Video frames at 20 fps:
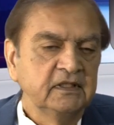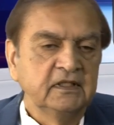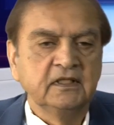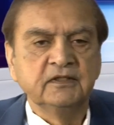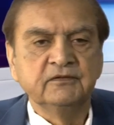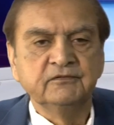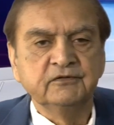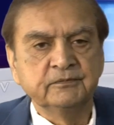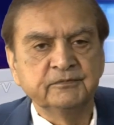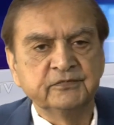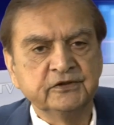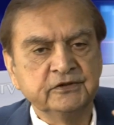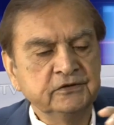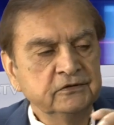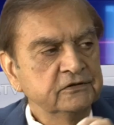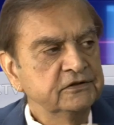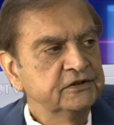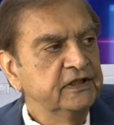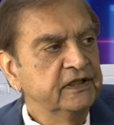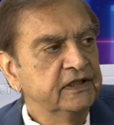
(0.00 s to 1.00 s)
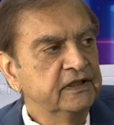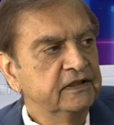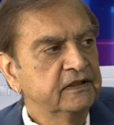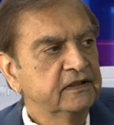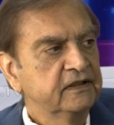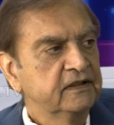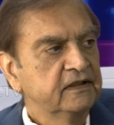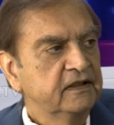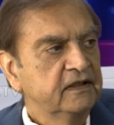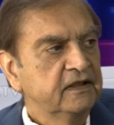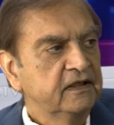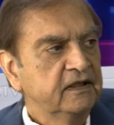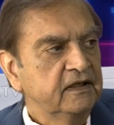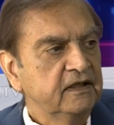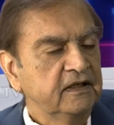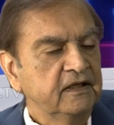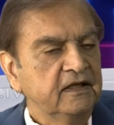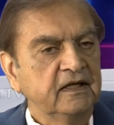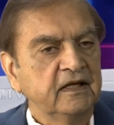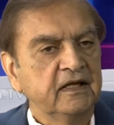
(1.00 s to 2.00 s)
We'll produce there.
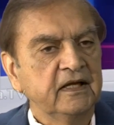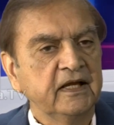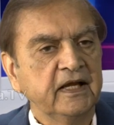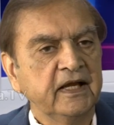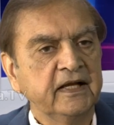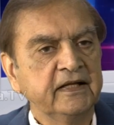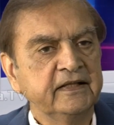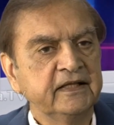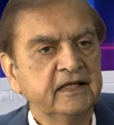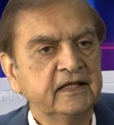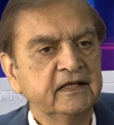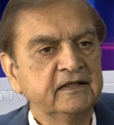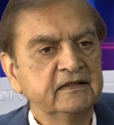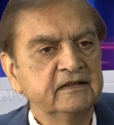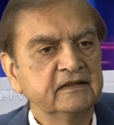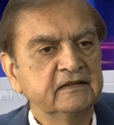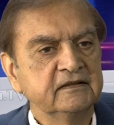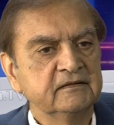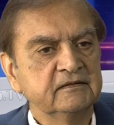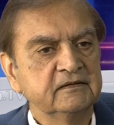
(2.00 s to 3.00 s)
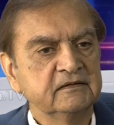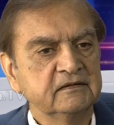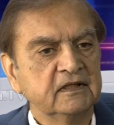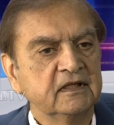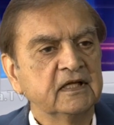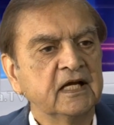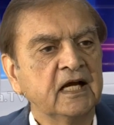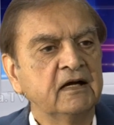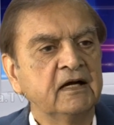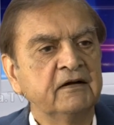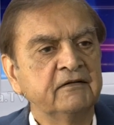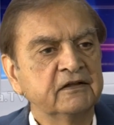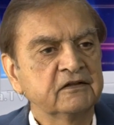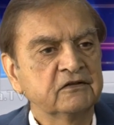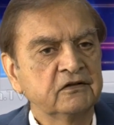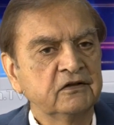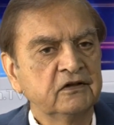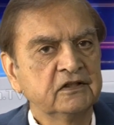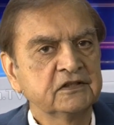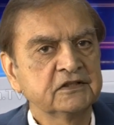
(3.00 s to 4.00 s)
And then our
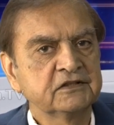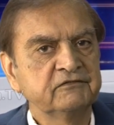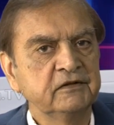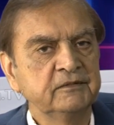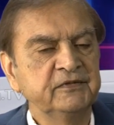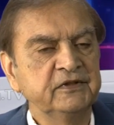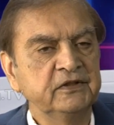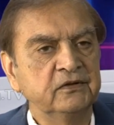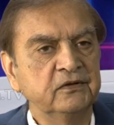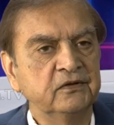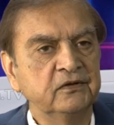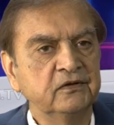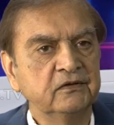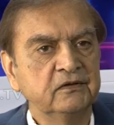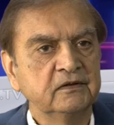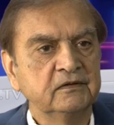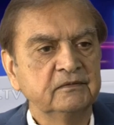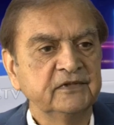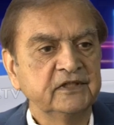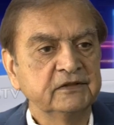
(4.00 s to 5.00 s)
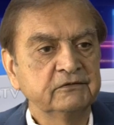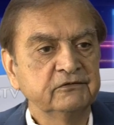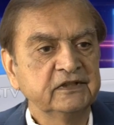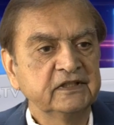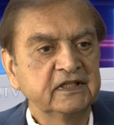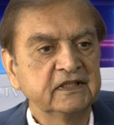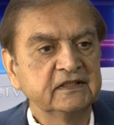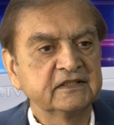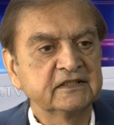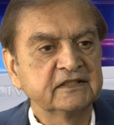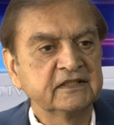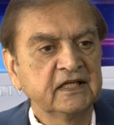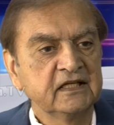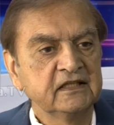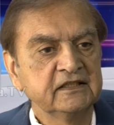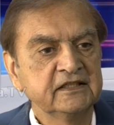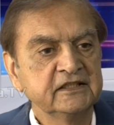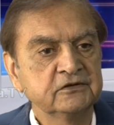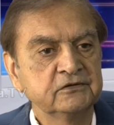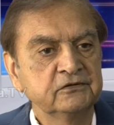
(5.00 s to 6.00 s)
cost will be low, but we can sell
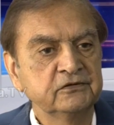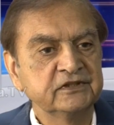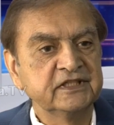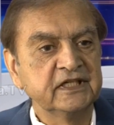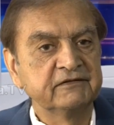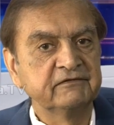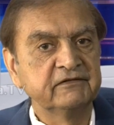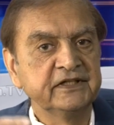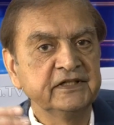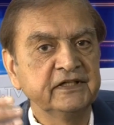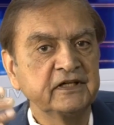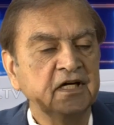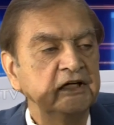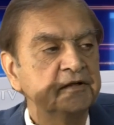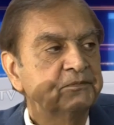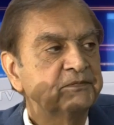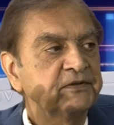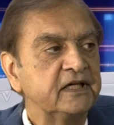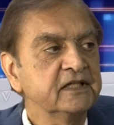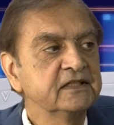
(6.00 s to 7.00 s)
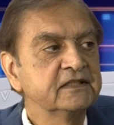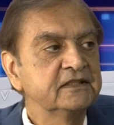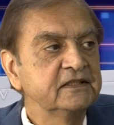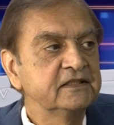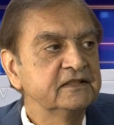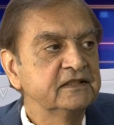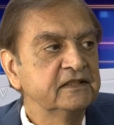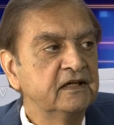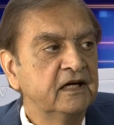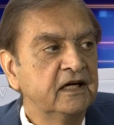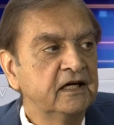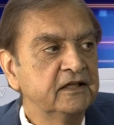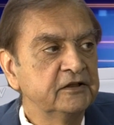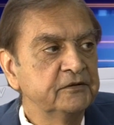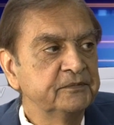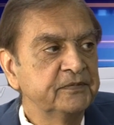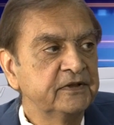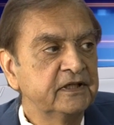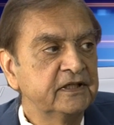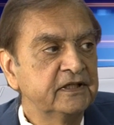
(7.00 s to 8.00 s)
these goods at very high prices in
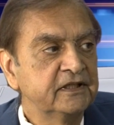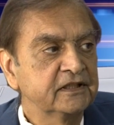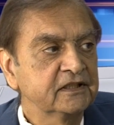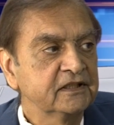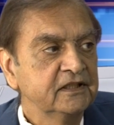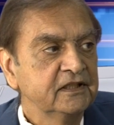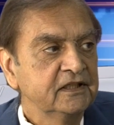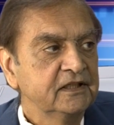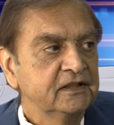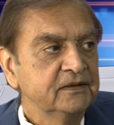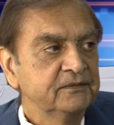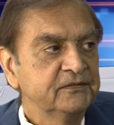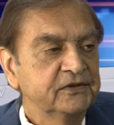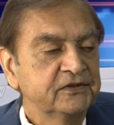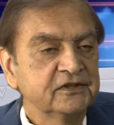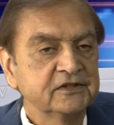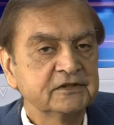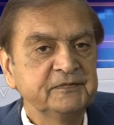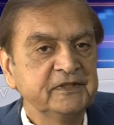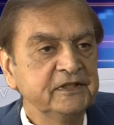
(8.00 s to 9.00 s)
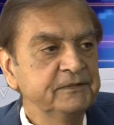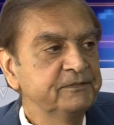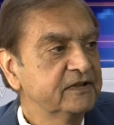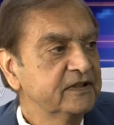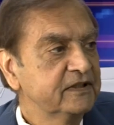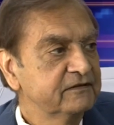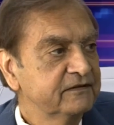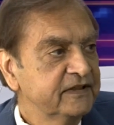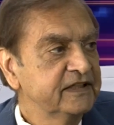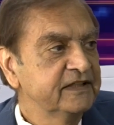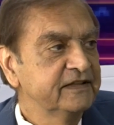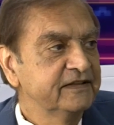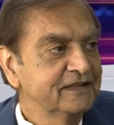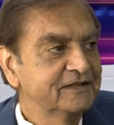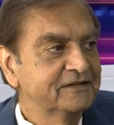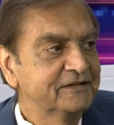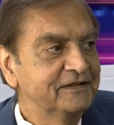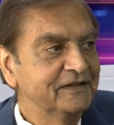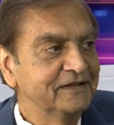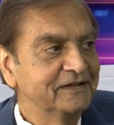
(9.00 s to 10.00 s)
Highland Park mm-hmm. because people are very
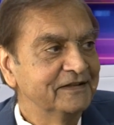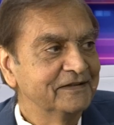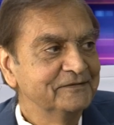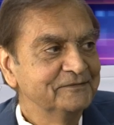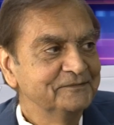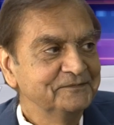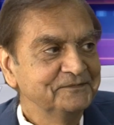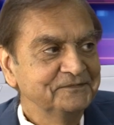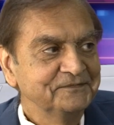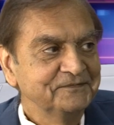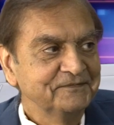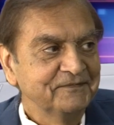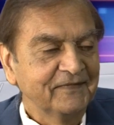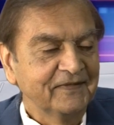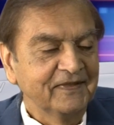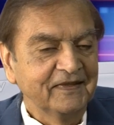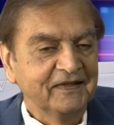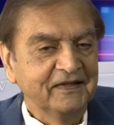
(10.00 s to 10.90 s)
rich there. Mm-hmm, mm-hmm.